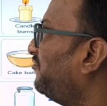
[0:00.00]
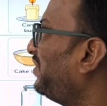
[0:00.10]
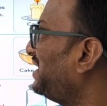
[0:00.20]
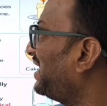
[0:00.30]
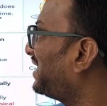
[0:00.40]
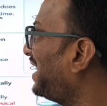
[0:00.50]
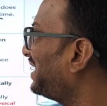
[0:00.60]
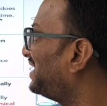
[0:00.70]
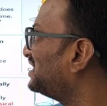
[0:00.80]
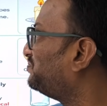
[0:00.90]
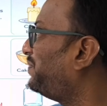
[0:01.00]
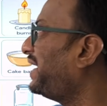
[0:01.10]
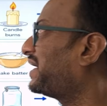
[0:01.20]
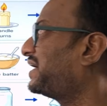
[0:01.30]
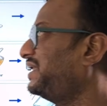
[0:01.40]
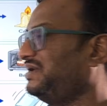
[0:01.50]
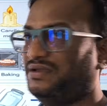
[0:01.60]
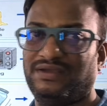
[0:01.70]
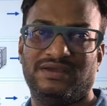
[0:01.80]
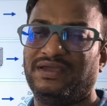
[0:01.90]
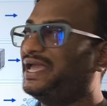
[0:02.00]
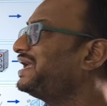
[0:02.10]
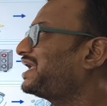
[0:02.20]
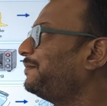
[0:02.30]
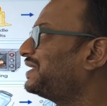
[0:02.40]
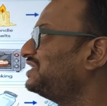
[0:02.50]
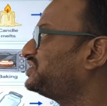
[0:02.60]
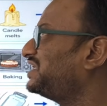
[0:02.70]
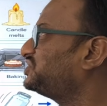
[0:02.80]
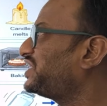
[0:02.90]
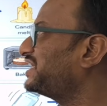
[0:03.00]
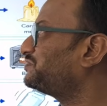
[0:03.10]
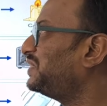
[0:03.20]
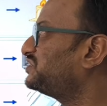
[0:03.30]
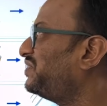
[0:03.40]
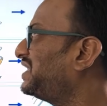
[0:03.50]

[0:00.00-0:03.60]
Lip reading: when a cake is baked? A chemical change takes place when